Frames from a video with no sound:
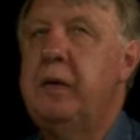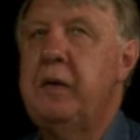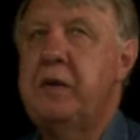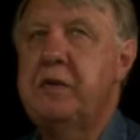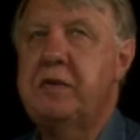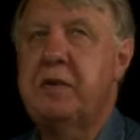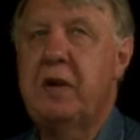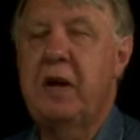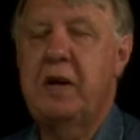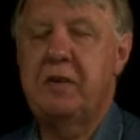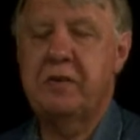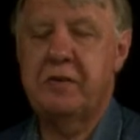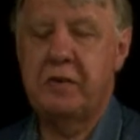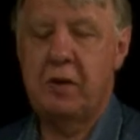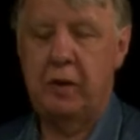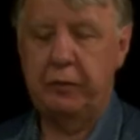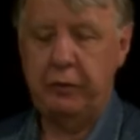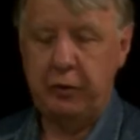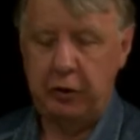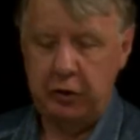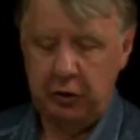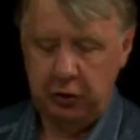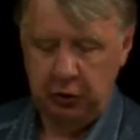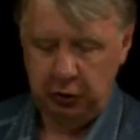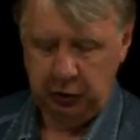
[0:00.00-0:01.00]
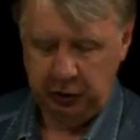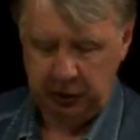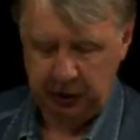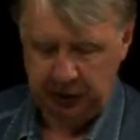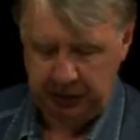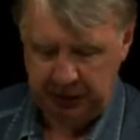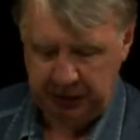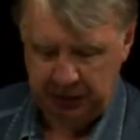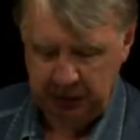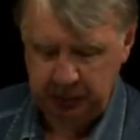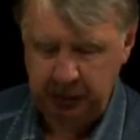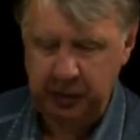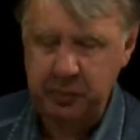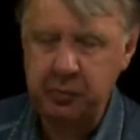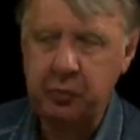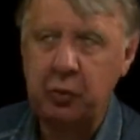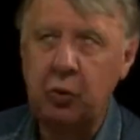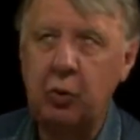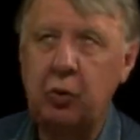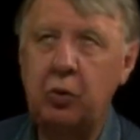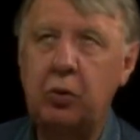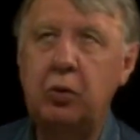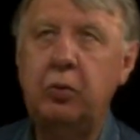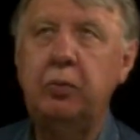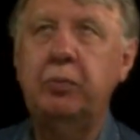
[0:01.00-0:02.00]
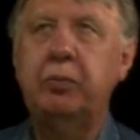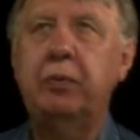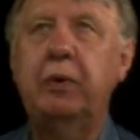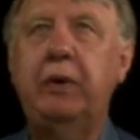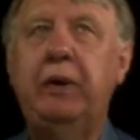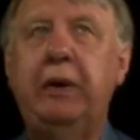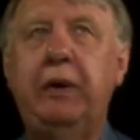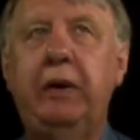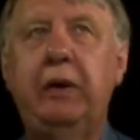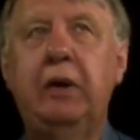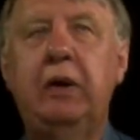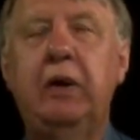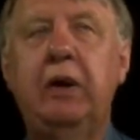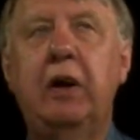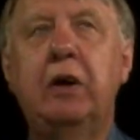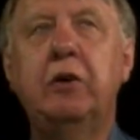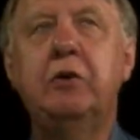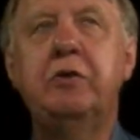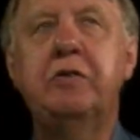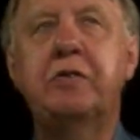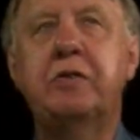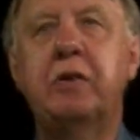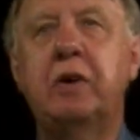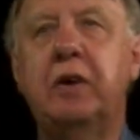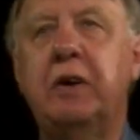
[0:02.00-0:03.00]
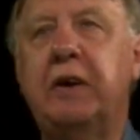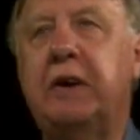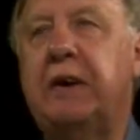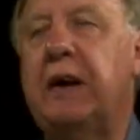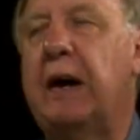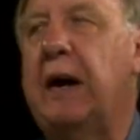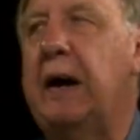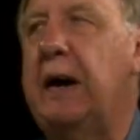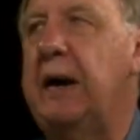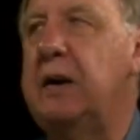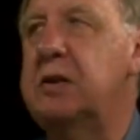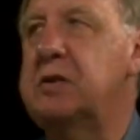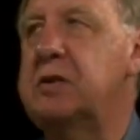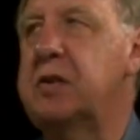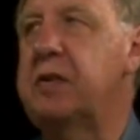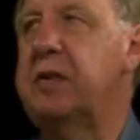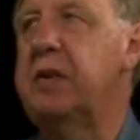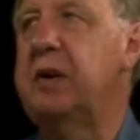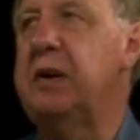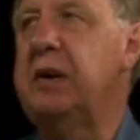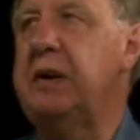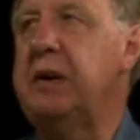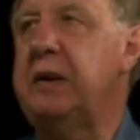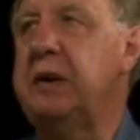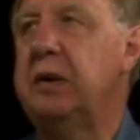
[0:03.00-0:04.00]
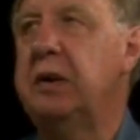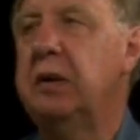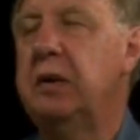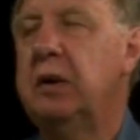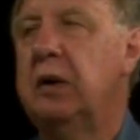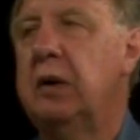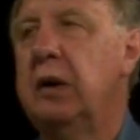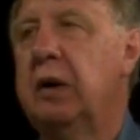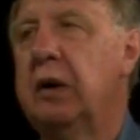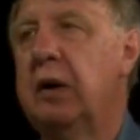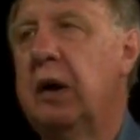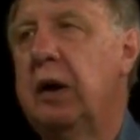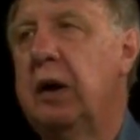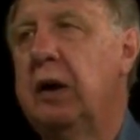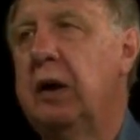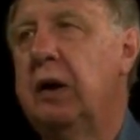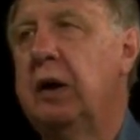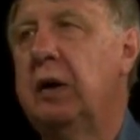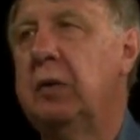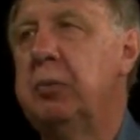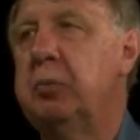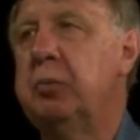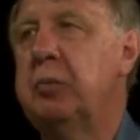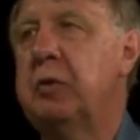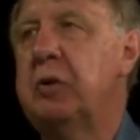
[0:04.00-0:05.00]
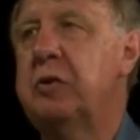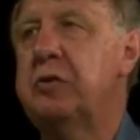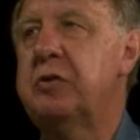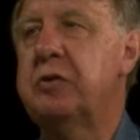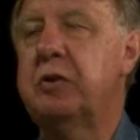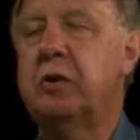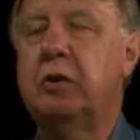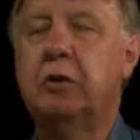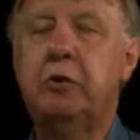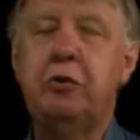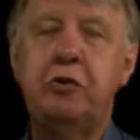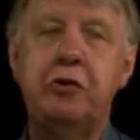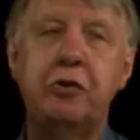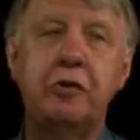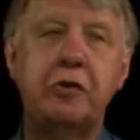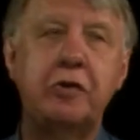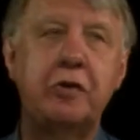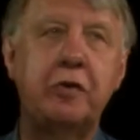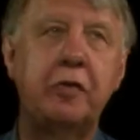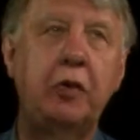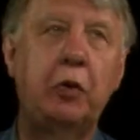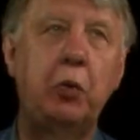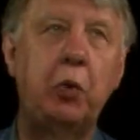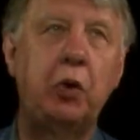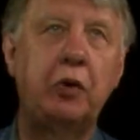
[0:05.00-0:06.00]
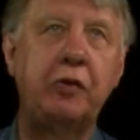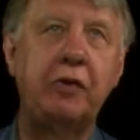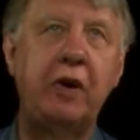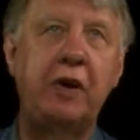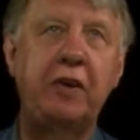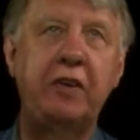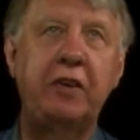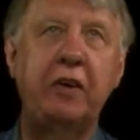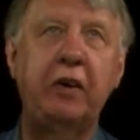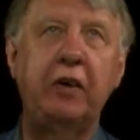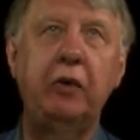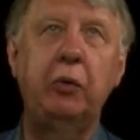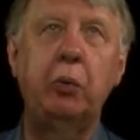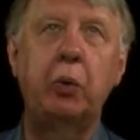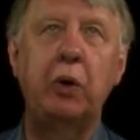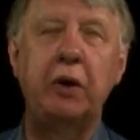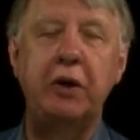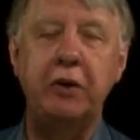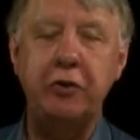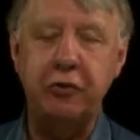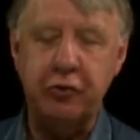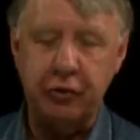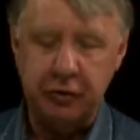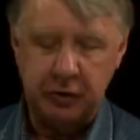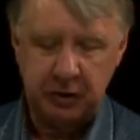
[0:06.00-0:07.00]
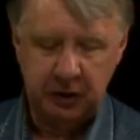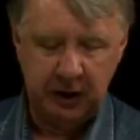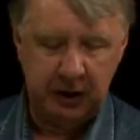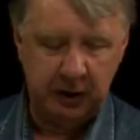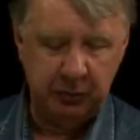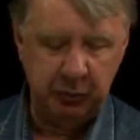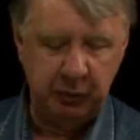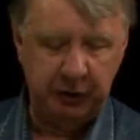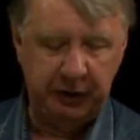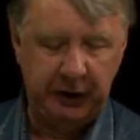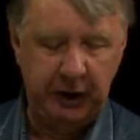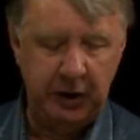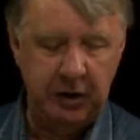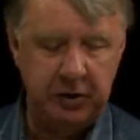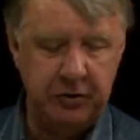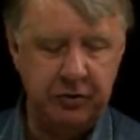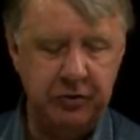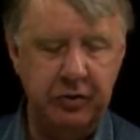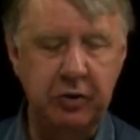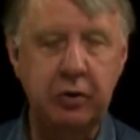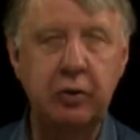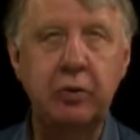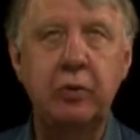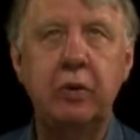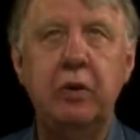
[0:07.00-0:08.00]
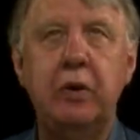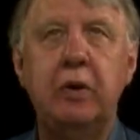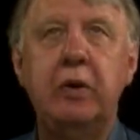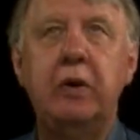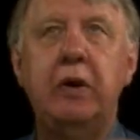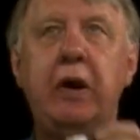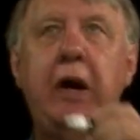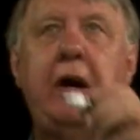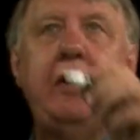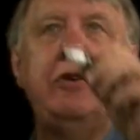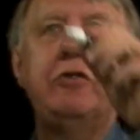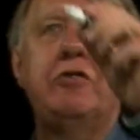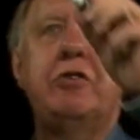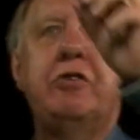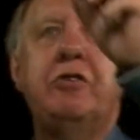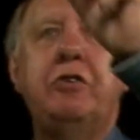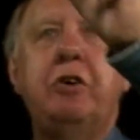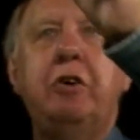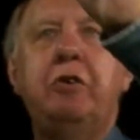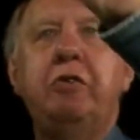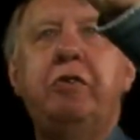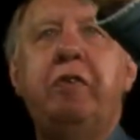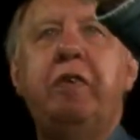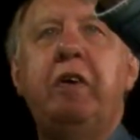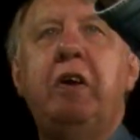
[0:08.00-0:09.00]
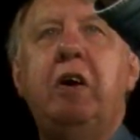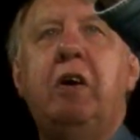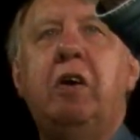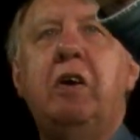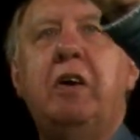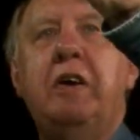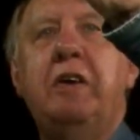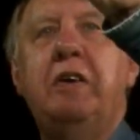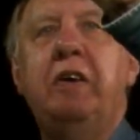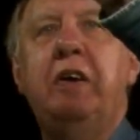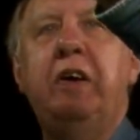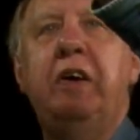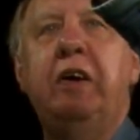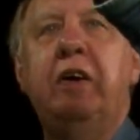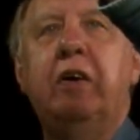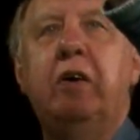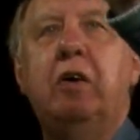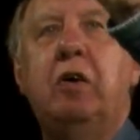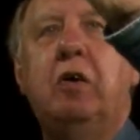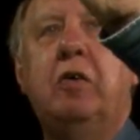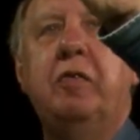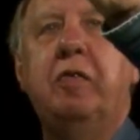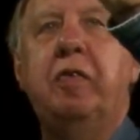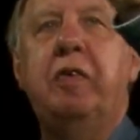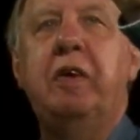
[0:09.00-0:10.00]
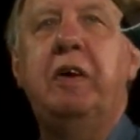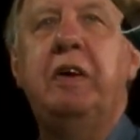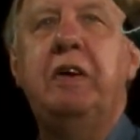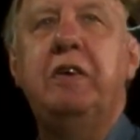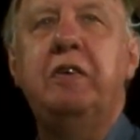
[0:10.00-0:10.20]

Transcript: In this lesson, I'm going to look a little bit more closely at the um, solutions of a quadratic equation, and we're going to introduce the idea of the